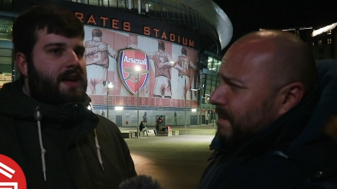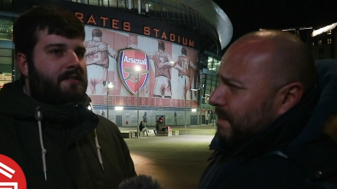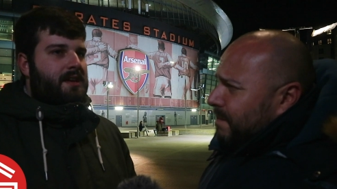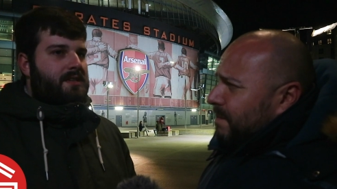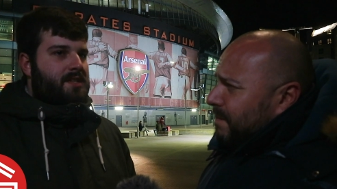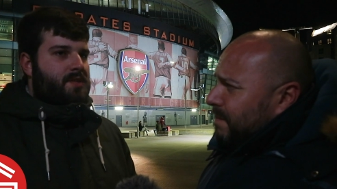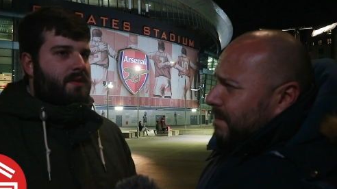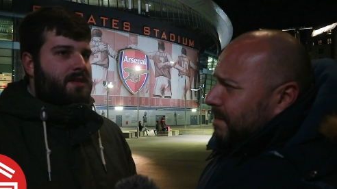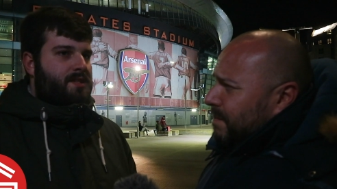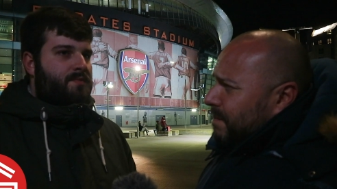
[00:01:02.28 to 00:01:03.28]
Speaker 1: inherited a
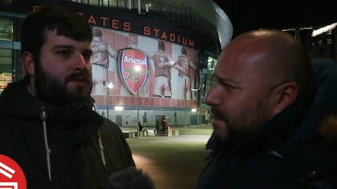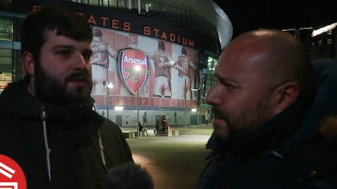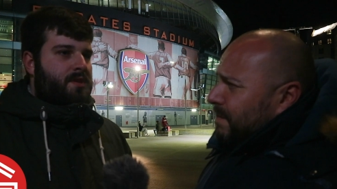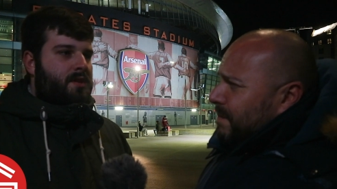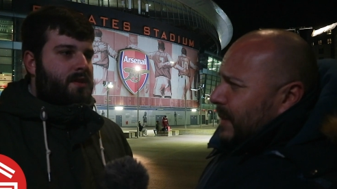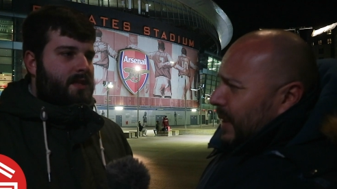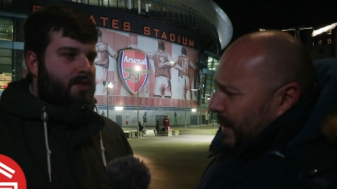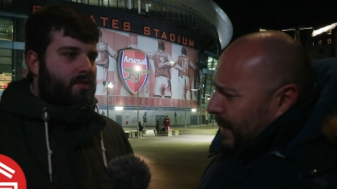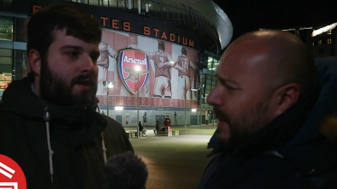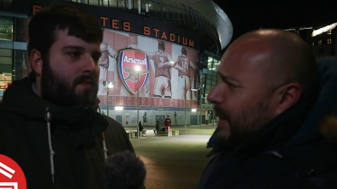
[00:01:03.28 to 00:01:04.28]
situation that wasn't good,
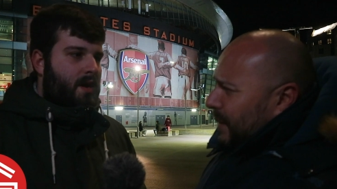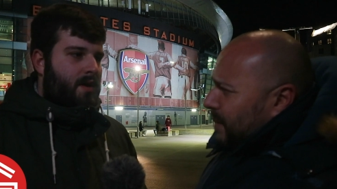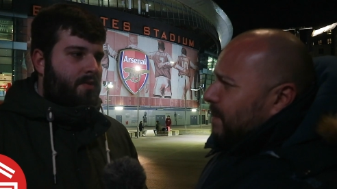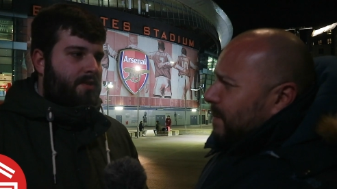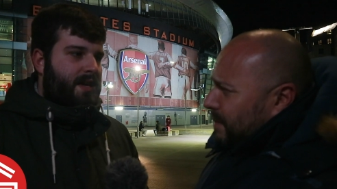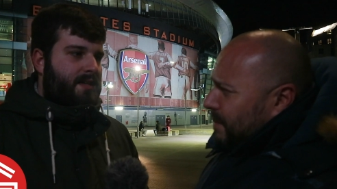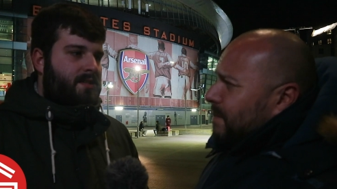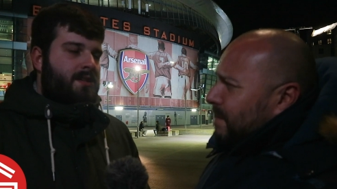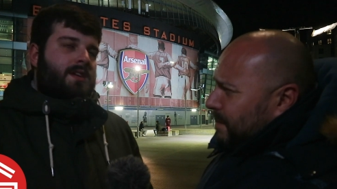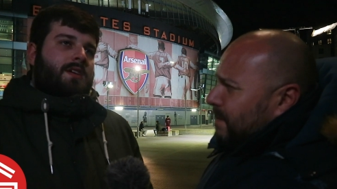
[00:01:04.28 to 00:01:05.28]
and they're trying to work on
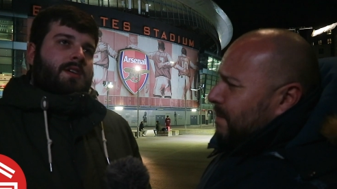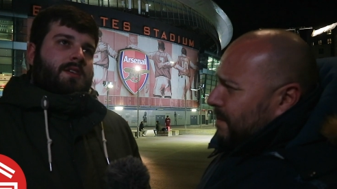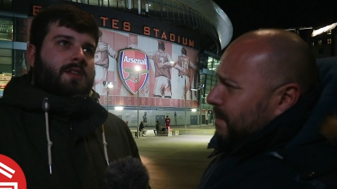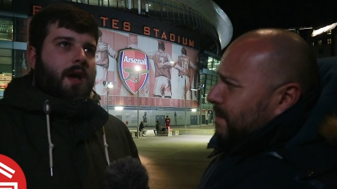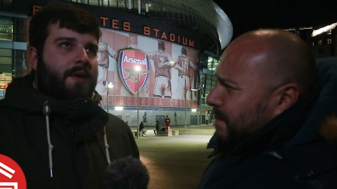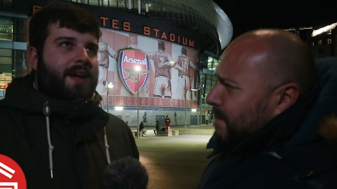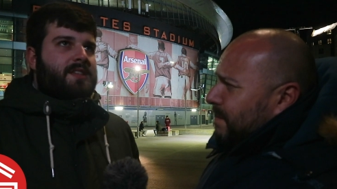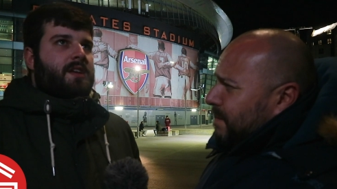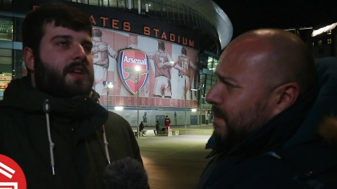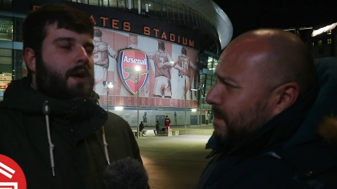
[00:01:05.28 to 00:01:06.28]
things. So
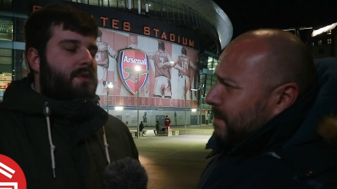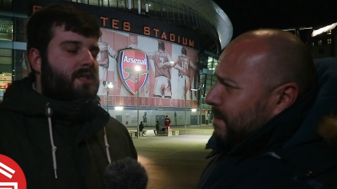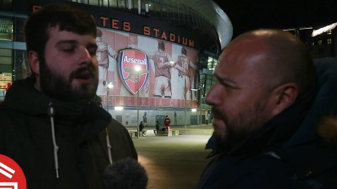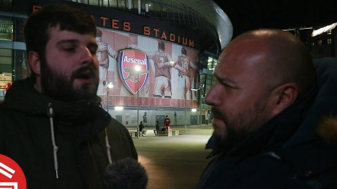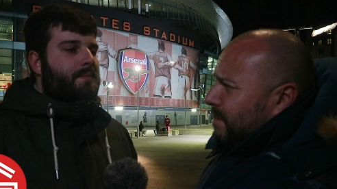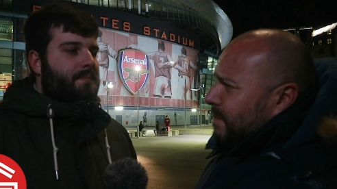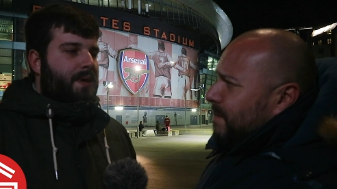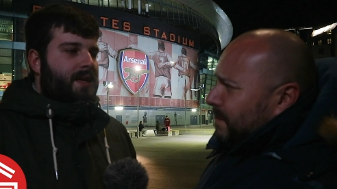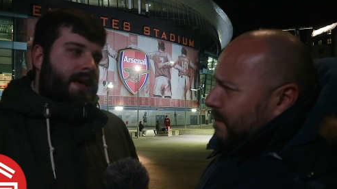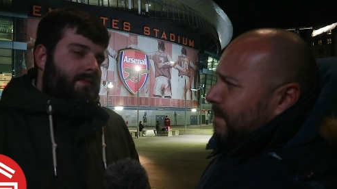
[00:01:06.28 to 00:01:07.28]
it is going to come with time,
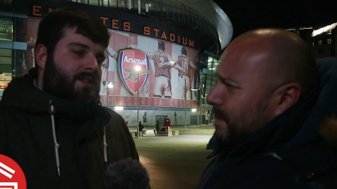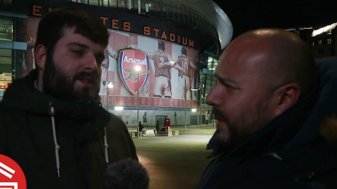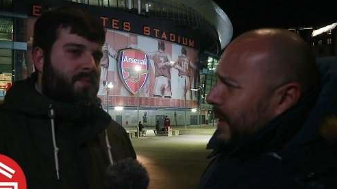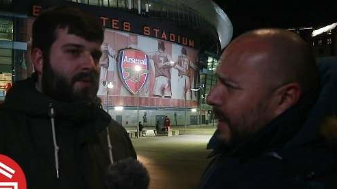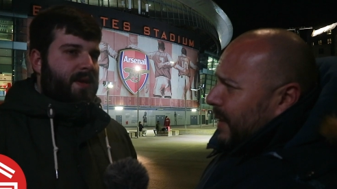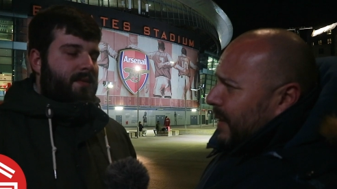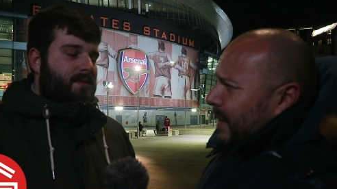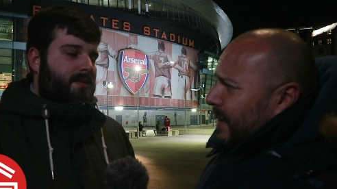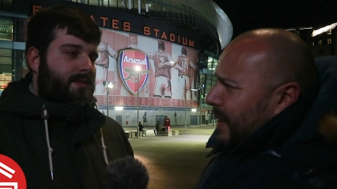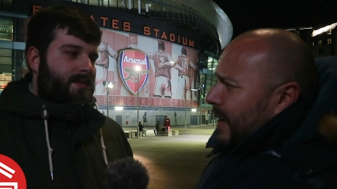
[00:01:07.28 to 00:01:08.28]
but yeah, disappointing.
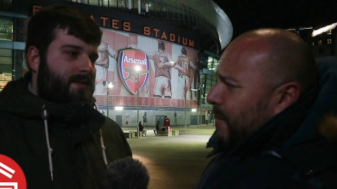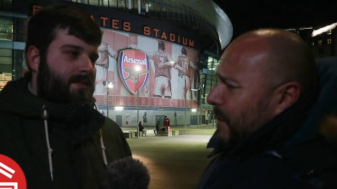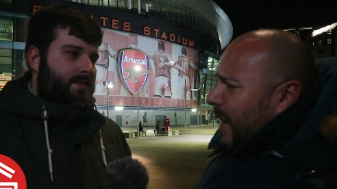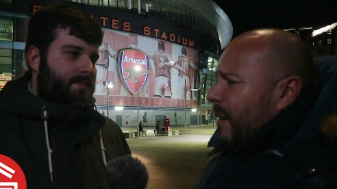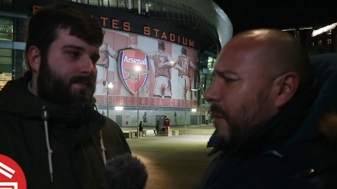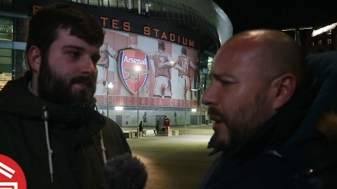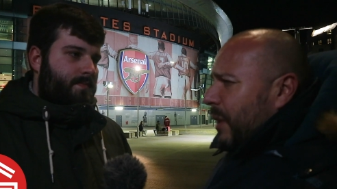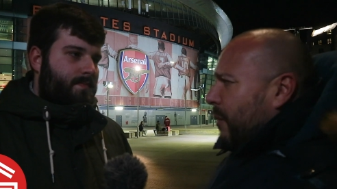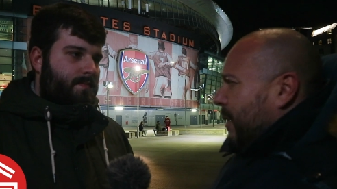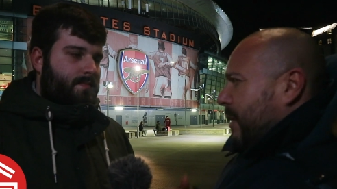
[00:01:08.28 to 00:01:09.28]
Speaker 2: Yeah, yeah. I
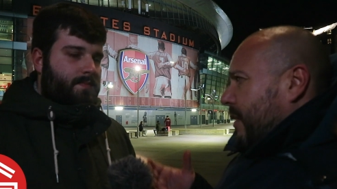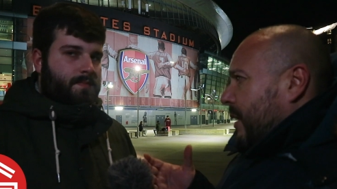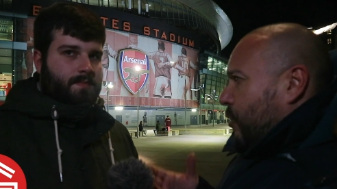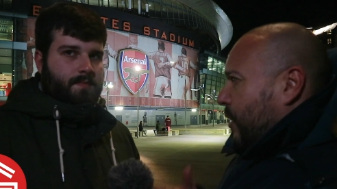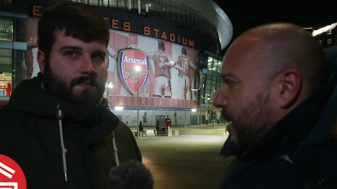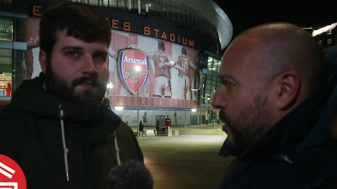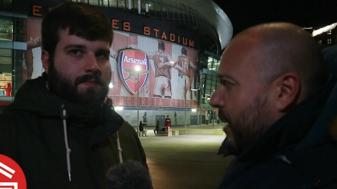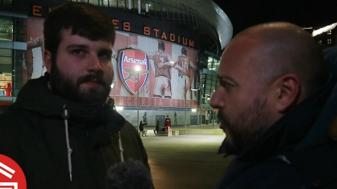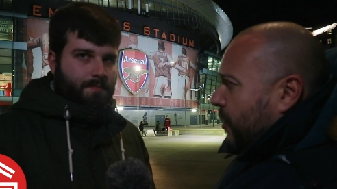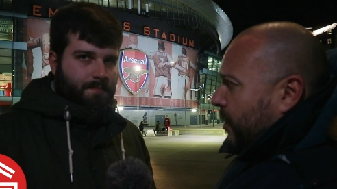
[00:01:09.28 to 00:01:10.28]
mean, we, we, we literally had a
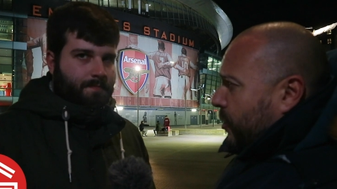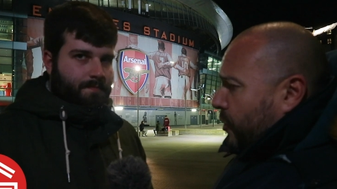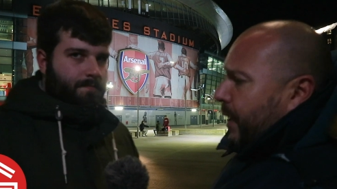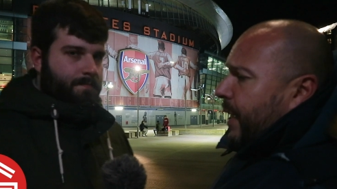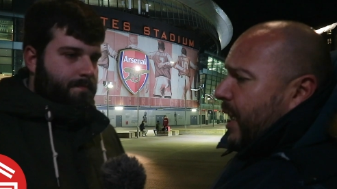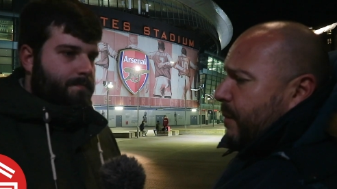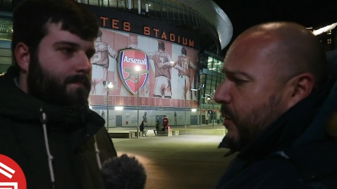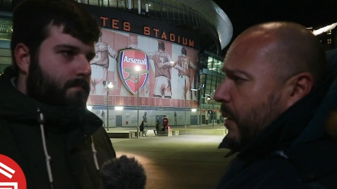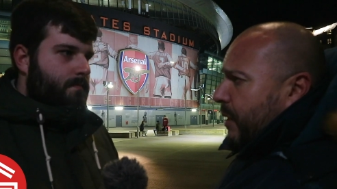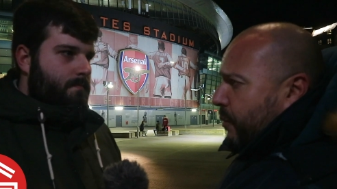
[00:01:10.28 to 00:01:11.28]
chat during during the
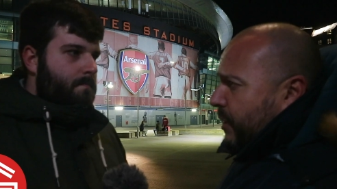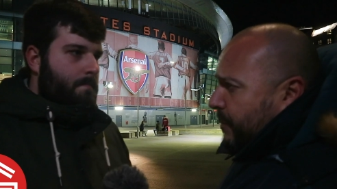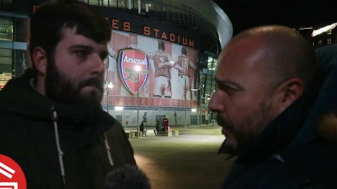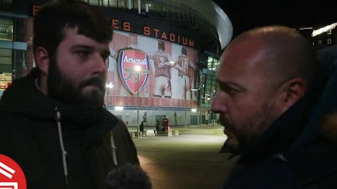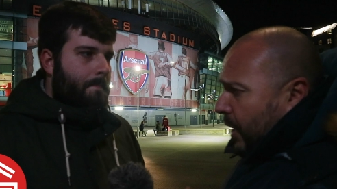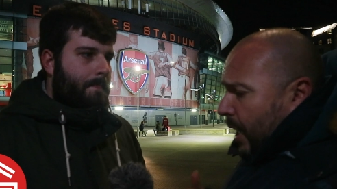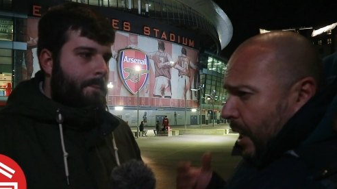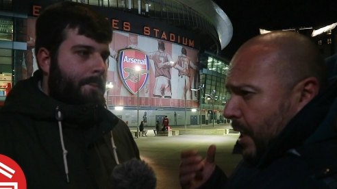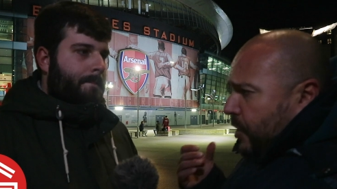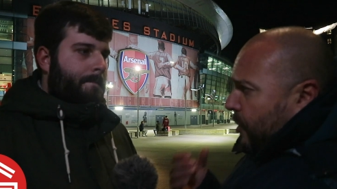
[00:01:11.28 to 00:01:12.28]
game as well in the press box,
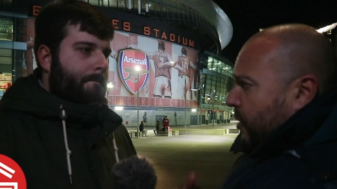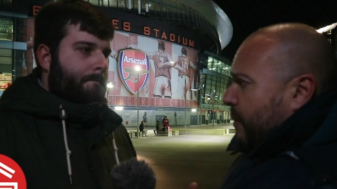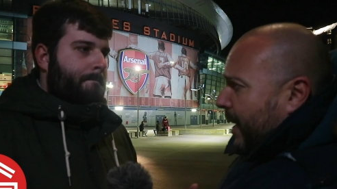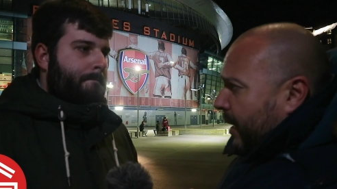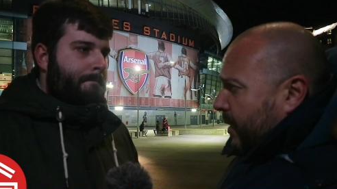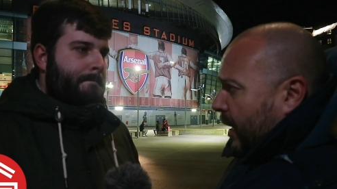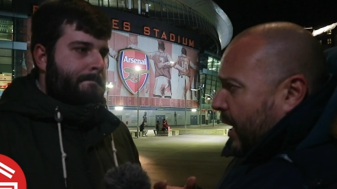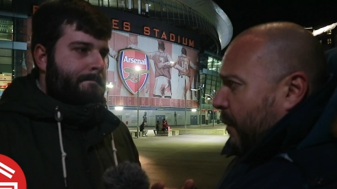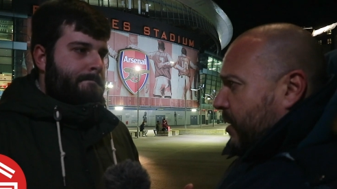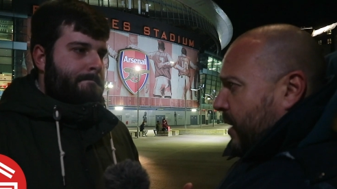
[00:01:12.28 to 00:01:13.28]
just about a,
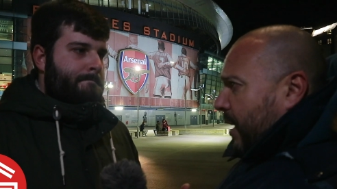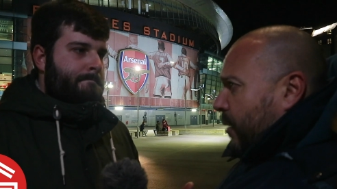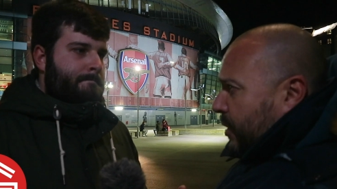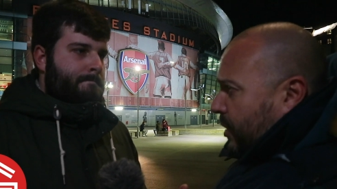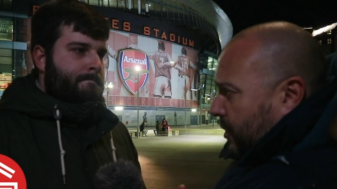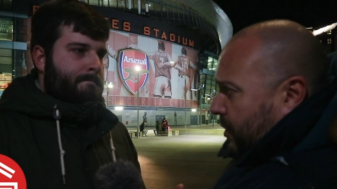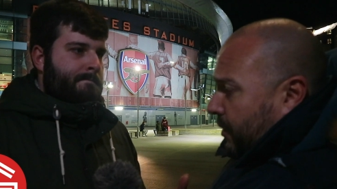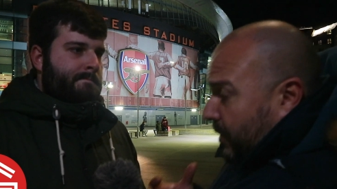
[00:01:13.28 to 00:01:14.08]
a couple of technical adjust,